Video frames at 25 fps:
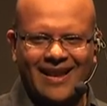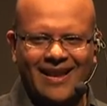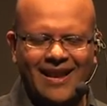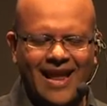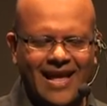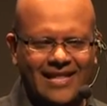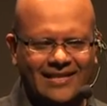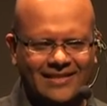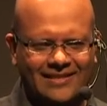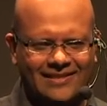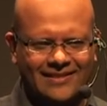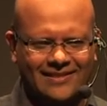
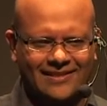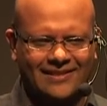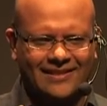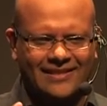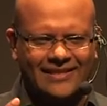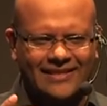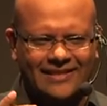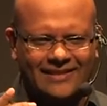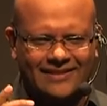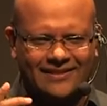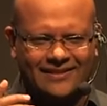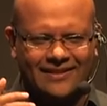Let
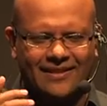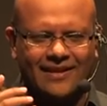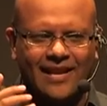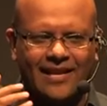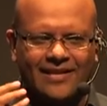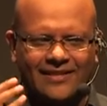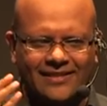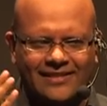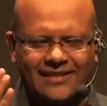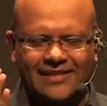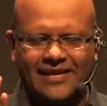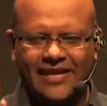
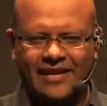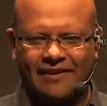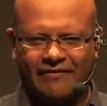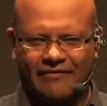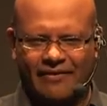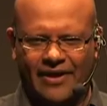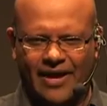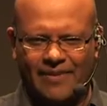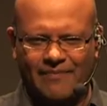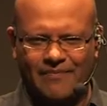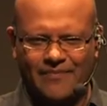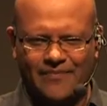us
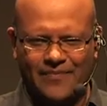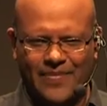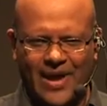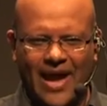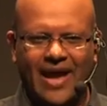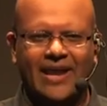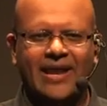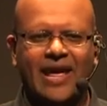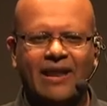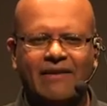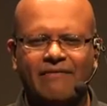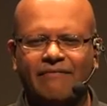give them
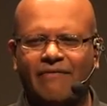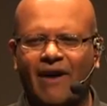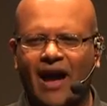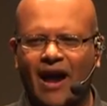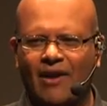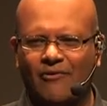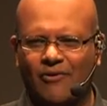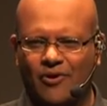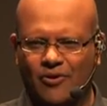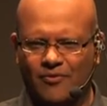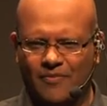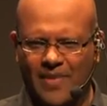an
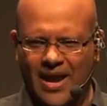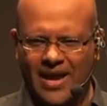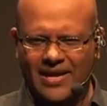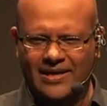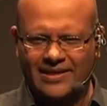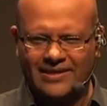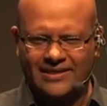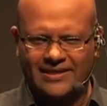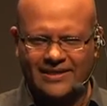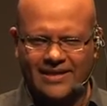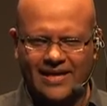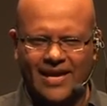
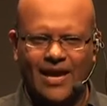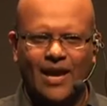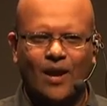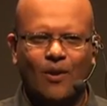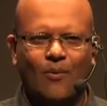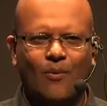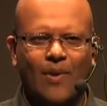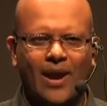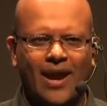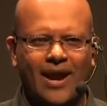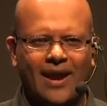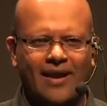environment
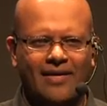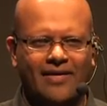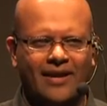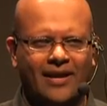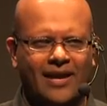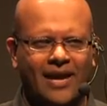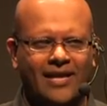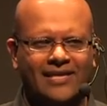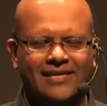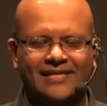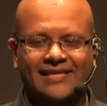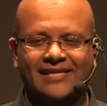where
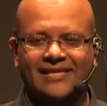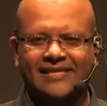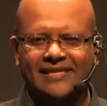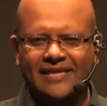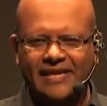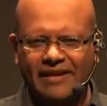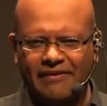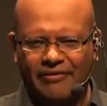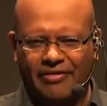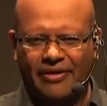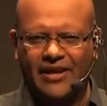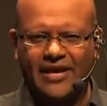they can
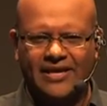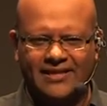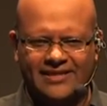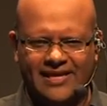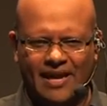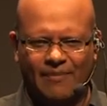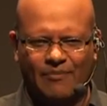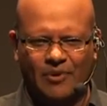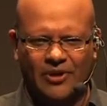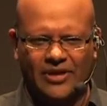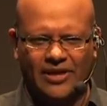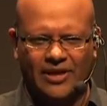see
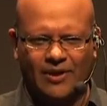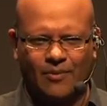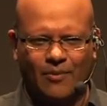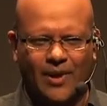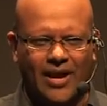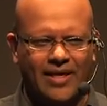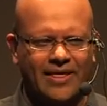things happening,